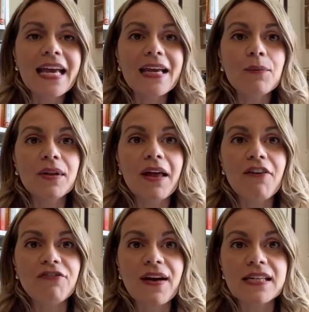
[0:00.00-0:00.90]
it will
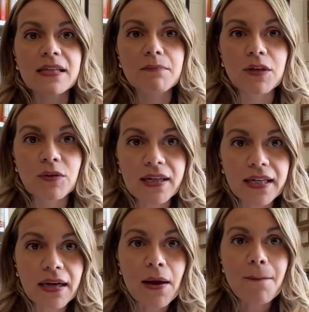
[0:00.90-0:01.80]
affect
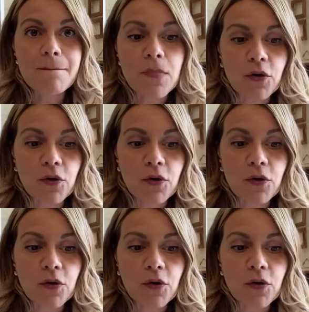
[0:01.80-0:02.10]
immunity, motor